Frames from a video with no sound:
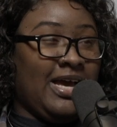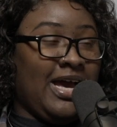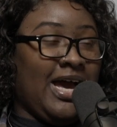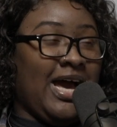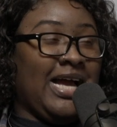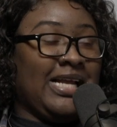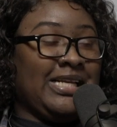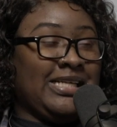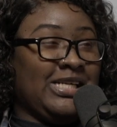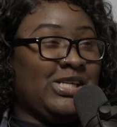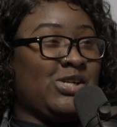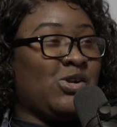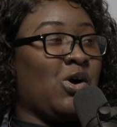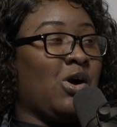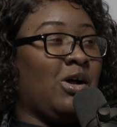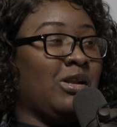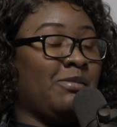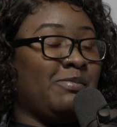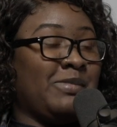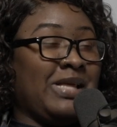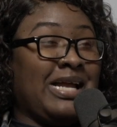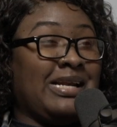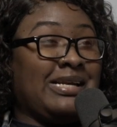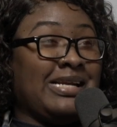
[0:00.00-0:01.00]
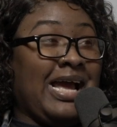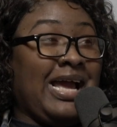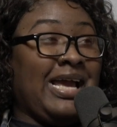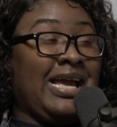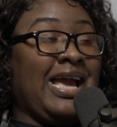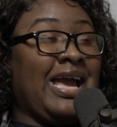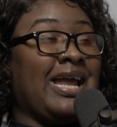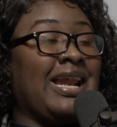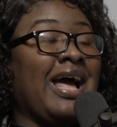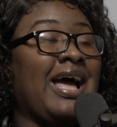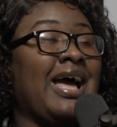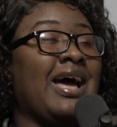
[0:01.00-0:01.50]
I did call him that night.
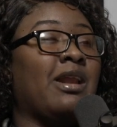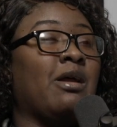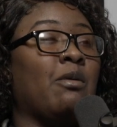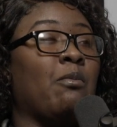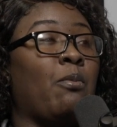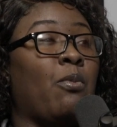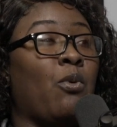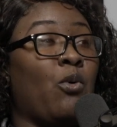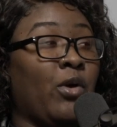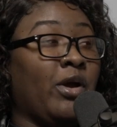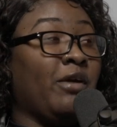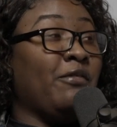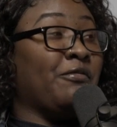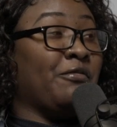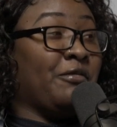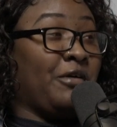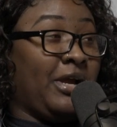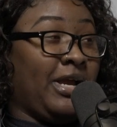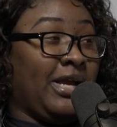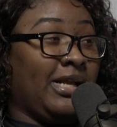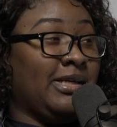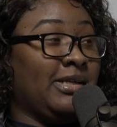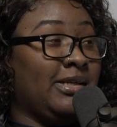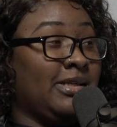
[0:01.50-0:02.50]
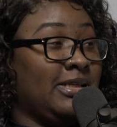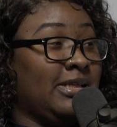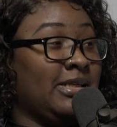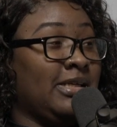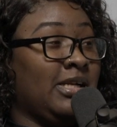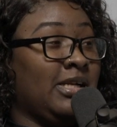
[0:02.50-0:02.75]
And I had a boyfriend